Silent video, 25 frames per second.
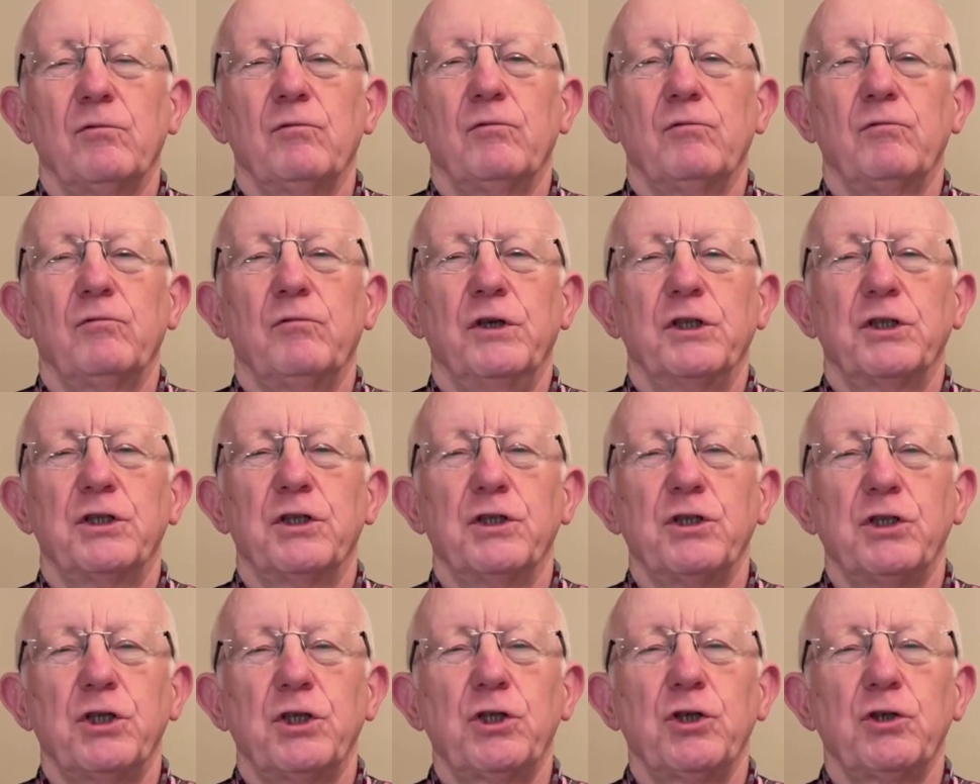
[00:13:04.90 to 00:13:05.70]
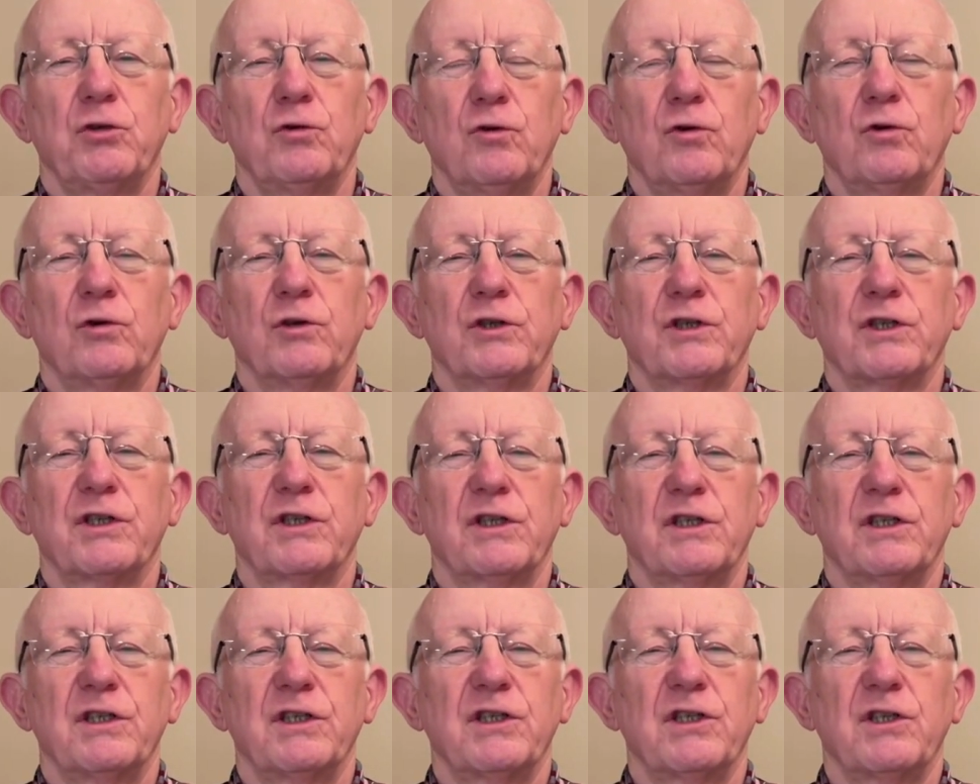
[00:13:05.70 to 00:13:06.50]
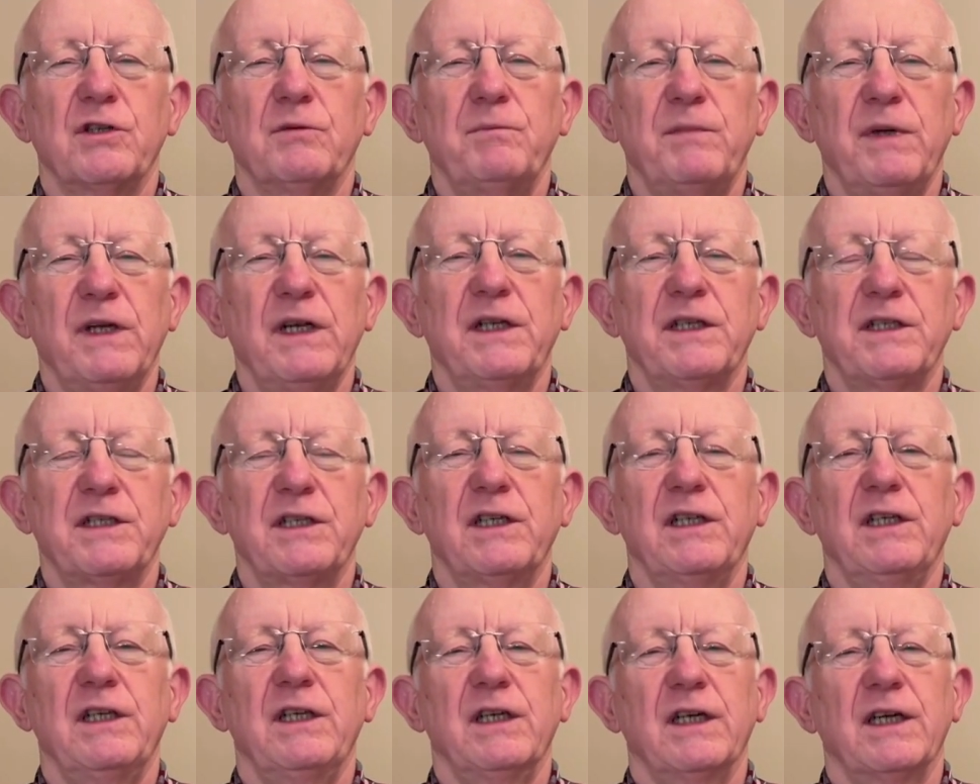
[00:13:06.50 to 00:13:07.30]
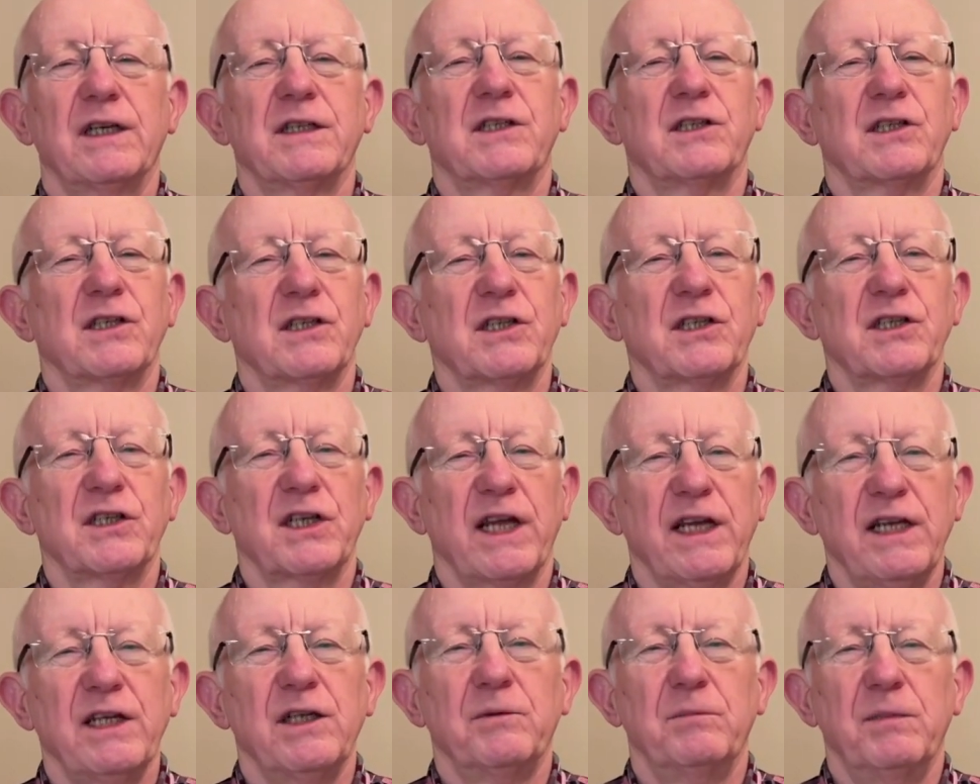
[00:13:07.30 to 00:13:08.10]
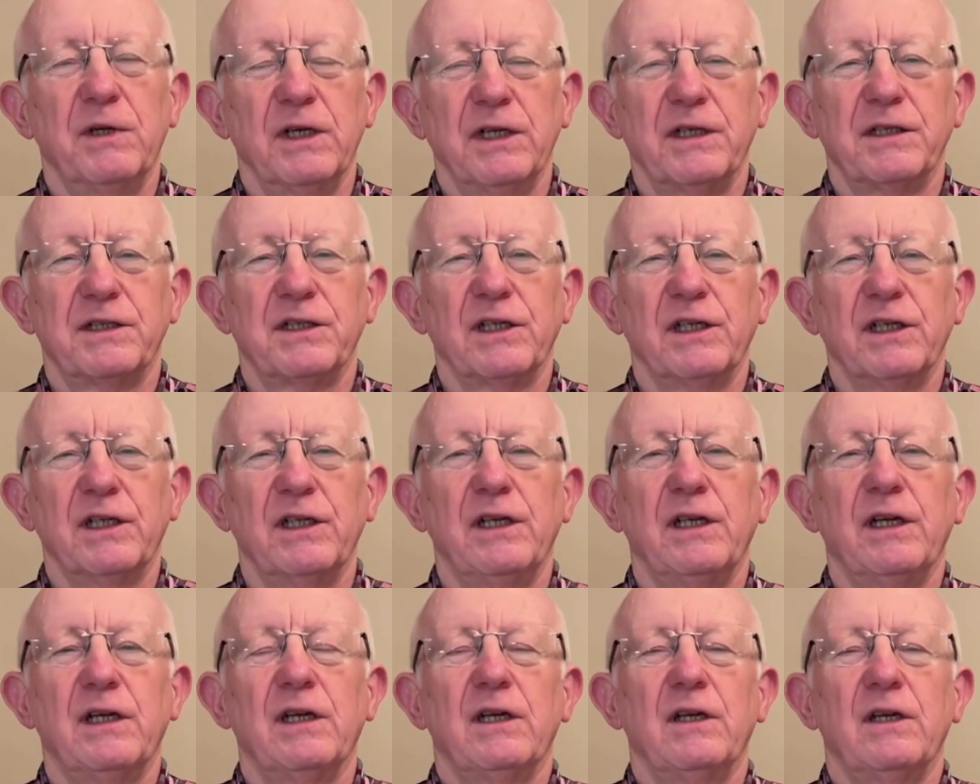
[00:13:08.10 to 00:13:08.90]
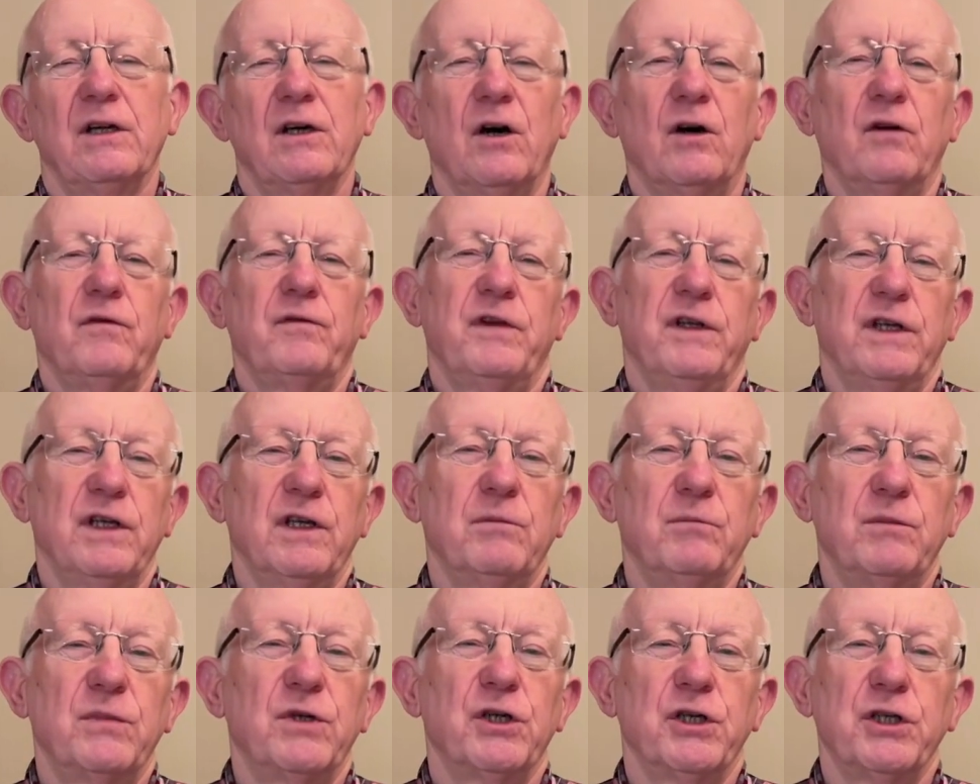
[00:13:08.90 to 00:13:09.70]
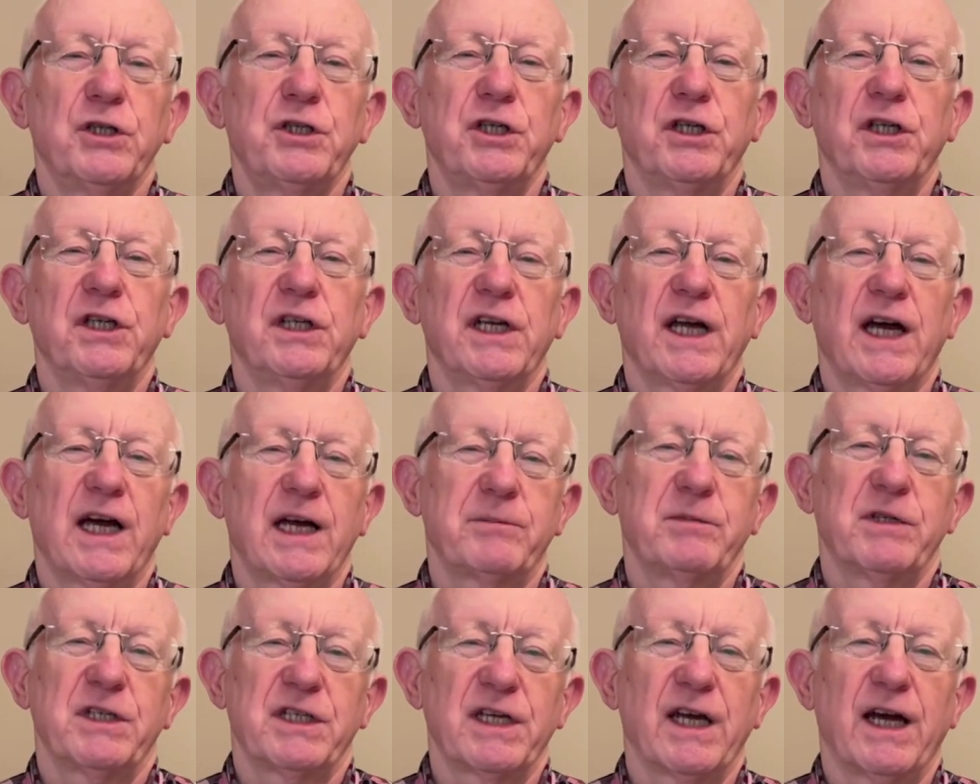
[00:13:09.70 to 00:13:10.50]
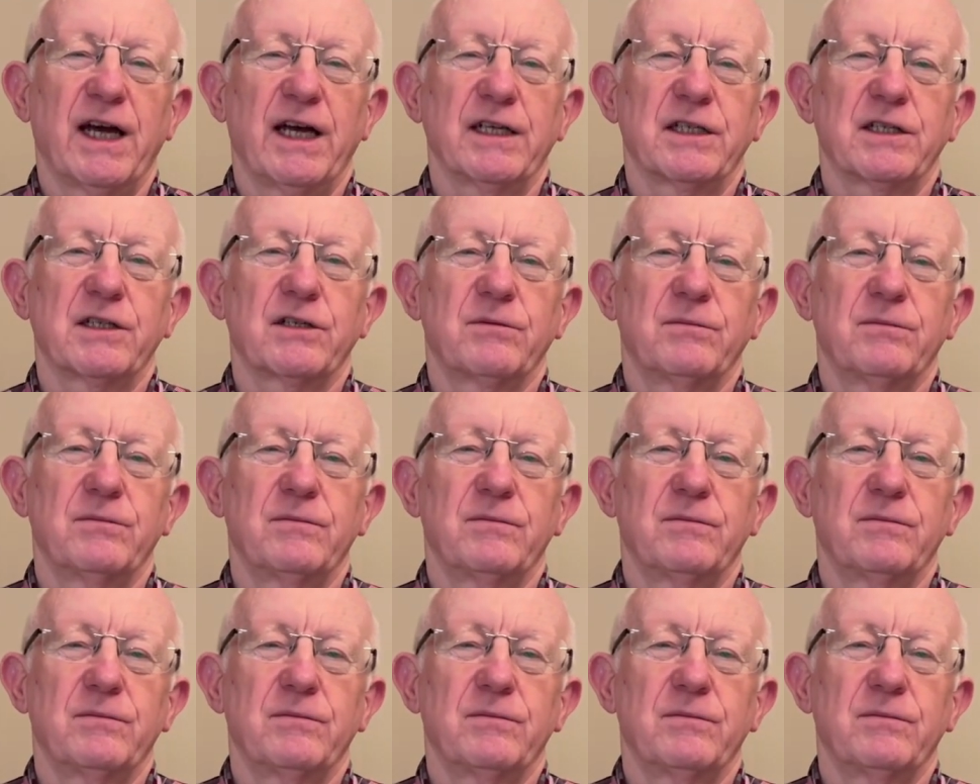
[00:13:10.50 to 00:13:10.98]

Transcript: which ensures the stability and sustainability of the emerging habitat.